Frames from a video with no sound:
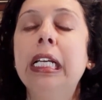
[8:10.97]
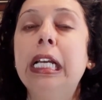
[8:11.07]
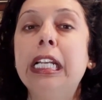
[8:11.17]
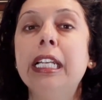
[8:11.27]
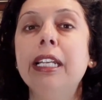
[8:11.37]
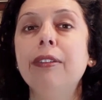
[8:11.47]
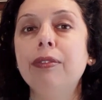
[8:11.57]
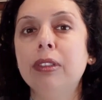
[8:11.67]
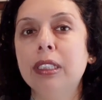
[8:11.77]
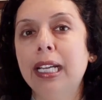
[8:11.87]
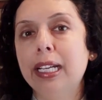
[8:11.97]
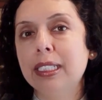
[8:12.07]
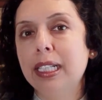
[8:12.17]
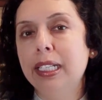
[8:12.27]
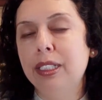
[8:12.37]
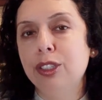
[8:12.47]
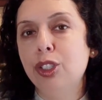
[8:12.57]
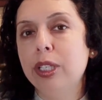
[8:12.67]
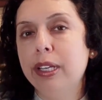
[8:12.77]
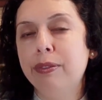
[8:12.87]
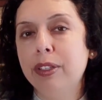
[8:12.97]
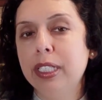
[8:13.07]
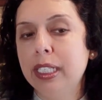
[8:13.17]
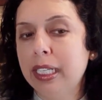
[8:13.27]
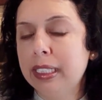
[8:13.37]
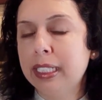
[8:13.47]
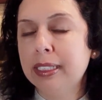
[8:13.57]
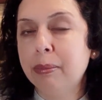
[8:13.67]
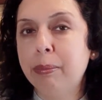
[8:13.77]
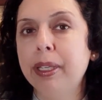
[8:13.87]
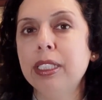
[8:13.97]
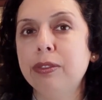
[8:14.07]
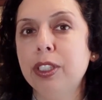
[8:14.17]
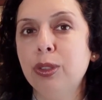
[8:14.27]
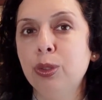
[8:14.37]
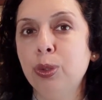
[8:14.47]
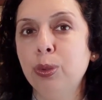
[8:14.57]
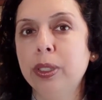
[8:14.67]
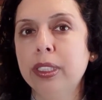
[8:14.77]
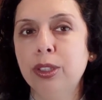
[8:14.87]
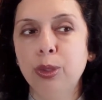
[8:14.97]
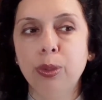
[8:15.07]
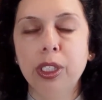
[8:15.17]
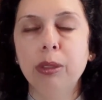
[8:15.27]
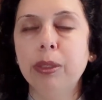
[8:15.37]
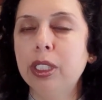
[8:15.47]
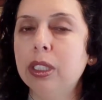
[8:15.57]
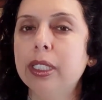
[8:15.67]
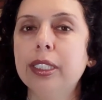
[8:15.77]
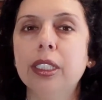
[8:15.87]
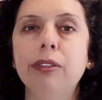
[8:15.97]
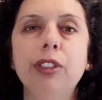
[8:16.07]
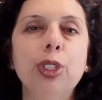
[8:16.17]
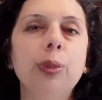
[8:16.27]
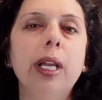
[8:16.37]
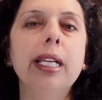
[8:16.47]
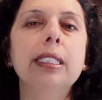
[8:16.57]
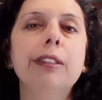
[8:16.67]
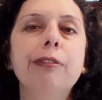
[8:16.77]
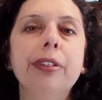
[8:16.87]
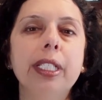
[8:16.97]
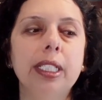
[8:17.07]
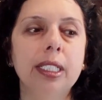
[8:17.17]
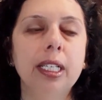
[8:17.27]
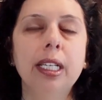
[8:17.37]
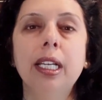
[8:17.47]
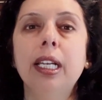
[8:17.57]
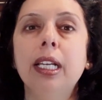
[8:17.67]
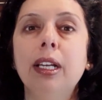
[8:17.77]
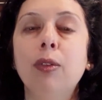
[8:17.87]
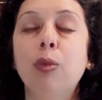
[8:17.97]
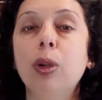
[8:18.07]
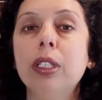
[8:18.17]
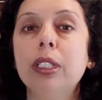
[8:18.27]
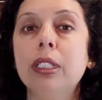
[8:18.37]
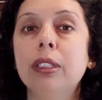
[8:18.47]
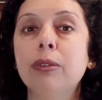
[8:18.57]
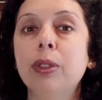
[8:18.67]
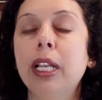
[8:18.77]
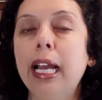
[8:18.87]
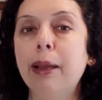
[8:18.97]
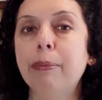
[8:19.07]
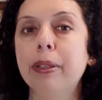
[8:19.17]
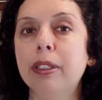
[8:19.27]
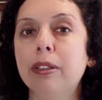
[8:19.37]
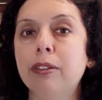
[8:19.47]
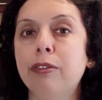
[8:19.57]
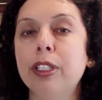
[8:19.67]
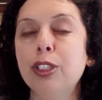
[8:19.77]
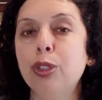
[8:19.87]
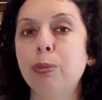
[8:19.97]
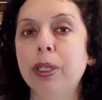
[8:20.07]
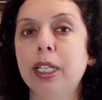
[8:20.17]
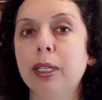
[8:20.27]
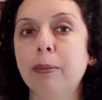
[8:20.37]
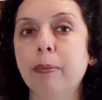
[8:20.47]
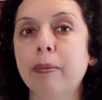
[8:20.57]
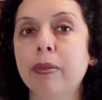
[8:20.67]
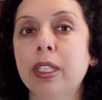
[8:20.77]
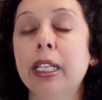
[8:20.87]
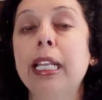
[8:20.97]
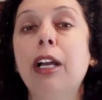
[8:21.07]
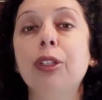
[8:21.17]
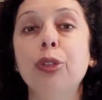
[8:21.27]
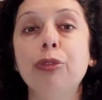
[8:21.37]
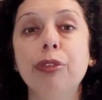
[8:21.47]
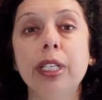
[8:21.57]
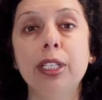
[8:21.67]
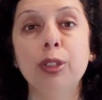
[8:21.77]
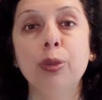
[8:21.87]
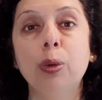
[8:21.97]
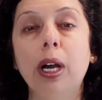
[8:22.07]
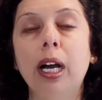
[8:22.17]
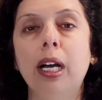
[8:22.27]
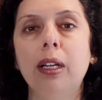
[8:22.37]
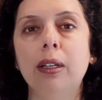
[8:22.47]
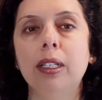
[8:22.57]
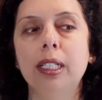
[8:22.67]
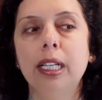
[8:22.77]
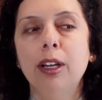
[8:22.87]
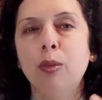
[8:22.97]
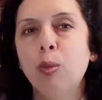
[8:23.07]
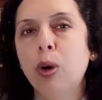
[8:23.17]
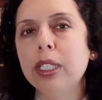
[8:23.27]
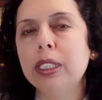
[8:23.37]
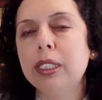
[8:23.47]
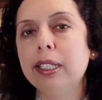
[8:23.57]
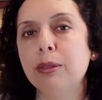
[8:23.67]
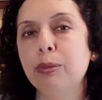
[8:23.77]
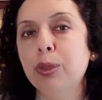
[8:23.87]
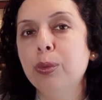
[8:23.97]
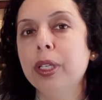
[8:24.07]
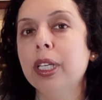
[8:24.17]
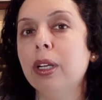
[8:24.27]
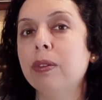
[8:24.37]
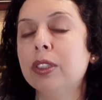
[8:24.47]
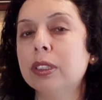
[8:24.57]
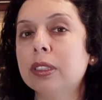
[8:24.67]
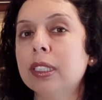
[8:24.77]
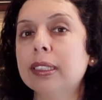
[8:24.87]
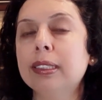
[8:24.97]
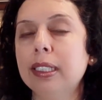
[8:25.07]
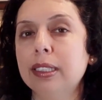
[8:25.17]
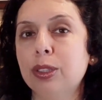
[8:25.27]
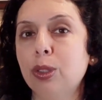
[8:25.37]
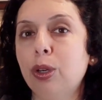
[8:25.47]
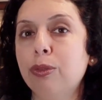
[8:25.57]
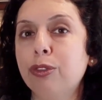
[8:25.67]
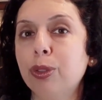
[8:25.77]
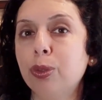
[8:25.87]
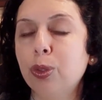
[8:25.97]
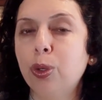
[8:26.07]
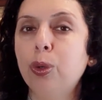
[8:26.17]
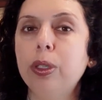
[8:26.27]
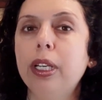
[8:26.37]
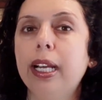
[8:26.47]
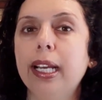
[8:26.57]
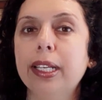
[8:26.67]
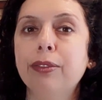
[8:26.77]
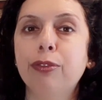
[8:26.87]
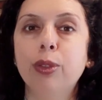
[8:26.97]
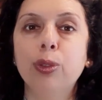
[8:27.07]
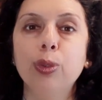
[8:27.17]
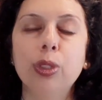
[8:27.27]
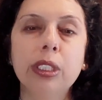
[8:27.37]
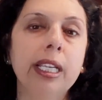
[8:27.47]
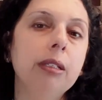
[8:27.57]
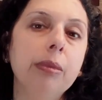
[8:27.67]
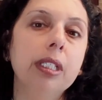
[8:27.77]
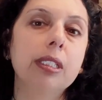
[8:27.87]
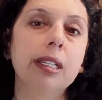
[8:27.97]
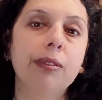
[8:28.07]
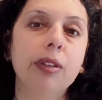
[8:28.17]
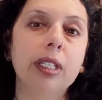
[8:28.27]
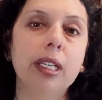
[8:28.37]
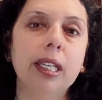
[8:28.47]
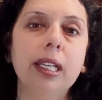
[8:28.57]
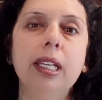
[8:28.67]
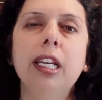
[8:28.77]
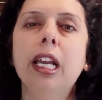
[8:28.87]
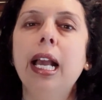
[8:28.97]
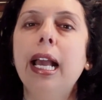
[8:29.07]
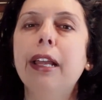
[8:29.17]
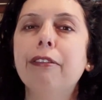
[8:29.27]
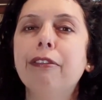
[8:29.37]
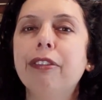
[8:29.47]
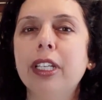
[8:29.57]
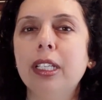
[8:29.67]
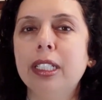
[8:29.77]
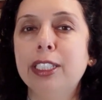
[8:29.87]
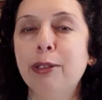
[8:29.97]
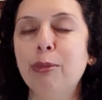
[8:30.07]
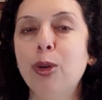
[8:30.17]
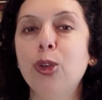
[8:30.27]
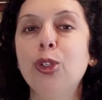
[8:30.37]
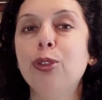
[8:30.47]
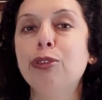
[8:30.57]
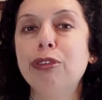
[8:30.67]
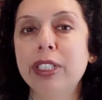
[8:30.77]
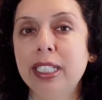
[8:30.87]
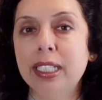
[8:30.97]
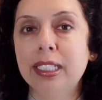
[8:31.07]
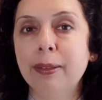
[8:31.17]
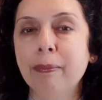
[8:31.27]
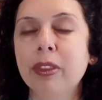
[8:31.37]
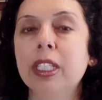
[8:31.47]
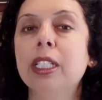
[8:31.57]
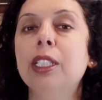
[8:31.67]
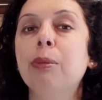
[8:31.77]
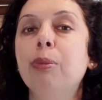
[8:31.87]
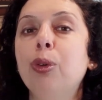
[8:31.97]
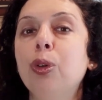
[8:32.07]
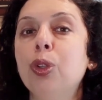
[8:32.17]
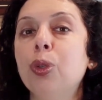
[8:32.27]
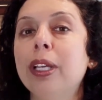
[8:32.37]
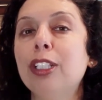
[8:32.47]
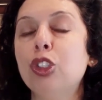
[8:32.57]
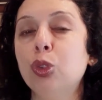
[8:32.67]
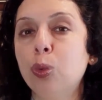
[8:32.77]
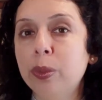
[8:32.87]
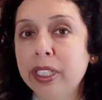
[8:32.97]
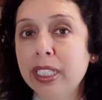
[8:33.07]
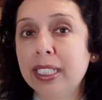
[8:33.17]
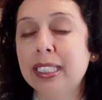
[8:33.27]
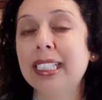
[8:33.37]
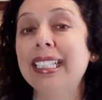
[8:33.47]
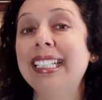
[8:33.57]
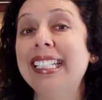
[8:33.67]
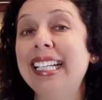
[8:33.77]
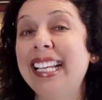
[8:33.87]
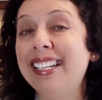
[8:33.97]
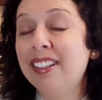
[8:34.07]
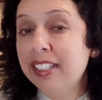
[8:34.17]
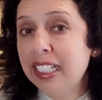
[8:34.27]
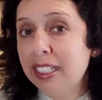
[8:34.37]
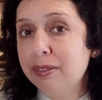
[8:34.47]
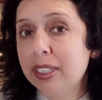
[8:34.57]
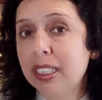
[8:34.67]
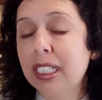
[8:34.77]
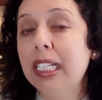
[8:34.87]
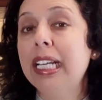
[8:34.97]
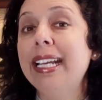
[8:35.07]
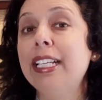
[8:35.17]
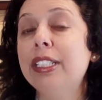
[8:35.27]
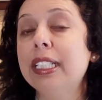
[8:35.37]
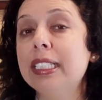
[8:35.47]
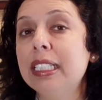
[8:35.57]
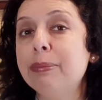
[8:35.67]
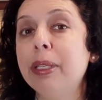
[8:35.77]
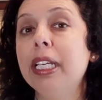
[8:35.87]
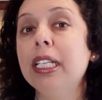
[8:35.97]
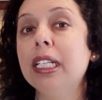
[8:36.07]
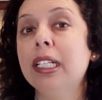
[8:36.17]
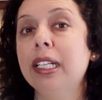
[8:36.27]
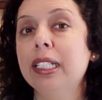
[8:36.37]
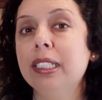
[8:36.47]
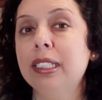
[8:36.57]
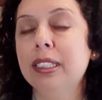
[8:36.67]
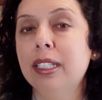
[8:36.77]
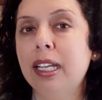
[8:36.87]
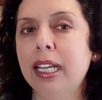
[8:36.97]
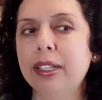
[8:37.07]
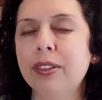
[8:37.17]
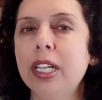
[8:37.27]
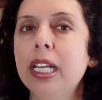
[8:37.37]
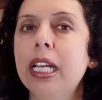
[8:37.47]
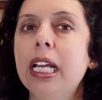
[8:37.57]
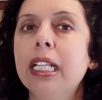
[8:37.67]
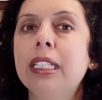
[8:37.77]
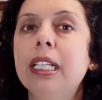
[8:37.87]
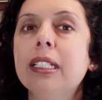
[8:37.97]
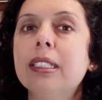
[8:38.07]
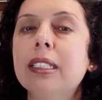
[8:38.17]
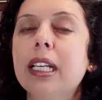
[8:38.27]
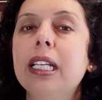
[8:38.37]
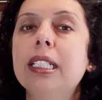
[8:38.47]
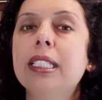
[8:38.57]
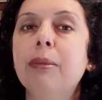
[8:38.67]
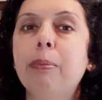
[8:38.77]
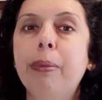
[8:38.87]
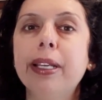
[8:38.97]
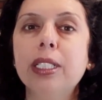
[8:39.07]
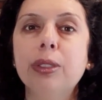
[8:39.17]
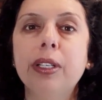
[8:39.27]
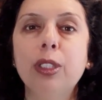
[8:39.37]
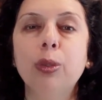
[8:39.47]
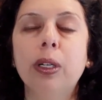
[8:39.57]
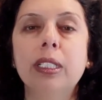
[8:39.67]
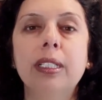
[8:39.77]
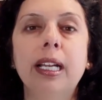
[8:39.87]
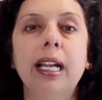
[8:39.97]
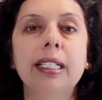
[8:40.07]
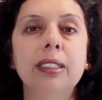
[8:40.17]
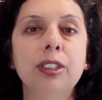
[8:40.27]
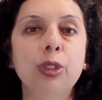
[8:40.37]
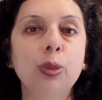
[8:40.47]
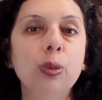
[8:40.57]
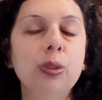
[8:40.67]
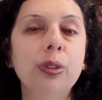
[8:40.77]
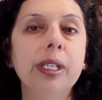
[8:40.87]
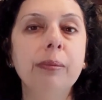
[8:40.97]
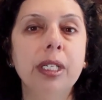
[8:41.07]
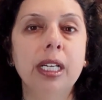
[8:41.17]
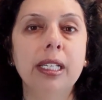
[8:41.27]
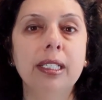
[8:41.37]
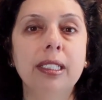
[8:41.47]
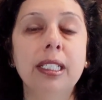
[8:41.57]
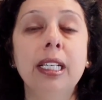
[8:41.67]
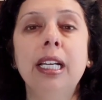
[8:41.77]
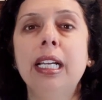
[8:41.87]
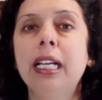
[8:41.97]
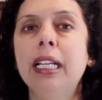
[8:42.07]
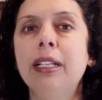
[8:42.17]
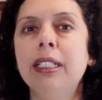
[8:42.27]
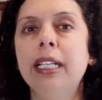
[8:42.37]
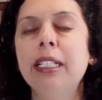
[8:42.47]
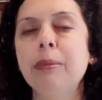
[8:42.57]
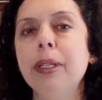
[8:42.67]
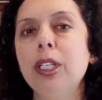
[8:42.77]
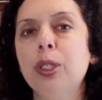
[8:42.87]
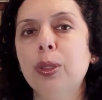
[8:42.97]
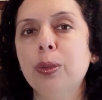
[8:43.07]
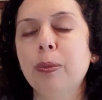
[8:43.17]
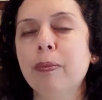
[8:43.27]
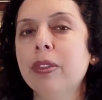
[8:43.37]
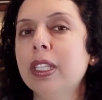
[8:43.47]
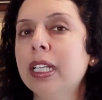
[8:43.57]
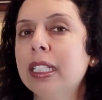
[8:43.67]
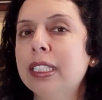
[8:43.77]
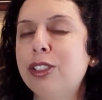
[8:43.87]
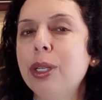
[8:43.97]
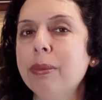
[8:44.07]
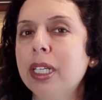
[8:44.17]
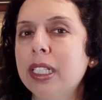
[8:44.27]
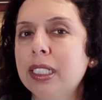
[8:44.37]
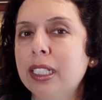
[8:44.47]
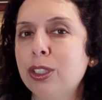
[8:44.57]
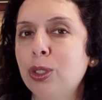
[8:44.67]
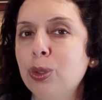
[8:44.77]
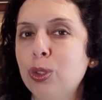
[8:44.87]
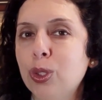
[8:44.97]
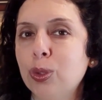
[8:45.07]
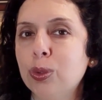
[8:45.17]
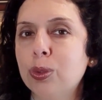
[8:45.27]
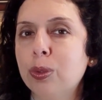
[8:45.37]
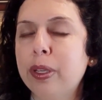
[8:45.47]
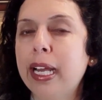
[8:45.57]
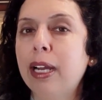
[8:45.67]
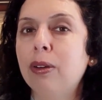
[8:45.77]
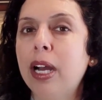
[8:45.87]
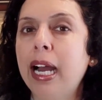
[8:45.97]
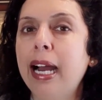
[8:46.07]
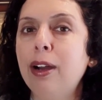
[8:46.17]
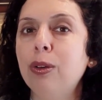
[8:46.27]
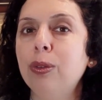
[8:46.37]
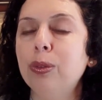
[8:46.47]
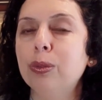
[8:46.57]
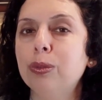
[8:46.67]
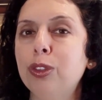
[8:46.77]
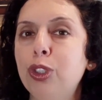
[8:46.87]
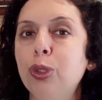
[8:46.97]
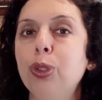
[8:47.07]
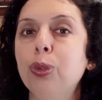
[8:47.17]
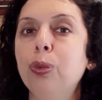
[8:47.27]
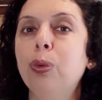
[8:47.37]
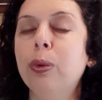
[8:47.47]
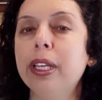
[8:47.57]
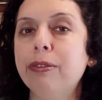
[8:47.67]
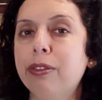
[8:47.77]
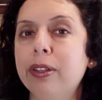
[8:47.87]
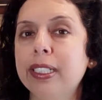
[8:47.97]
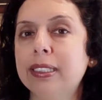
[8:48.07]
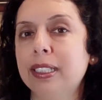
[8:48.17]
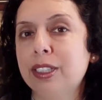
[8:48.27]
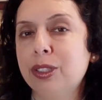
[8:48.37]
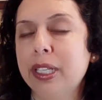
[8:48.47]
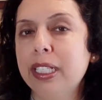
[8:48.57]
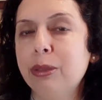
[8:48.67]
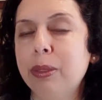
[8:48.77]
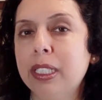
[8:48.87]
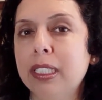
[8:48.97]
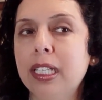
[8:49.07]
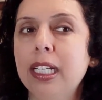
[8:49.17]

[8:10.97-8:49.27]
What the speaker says: Live that energy every day, and that's the best way to do it. During your meditation, visualize and feel it. What will happen once you become? Now you feel you are. Watch that movie of the success of your own life for those 10 minutes every day and feel it. The more you feel it, the more you get to reel it and relive it. It is being created in the life. This is the best way to attract your dream career. Let me know the dream career that you chose. Now, how do you rephrase that statement?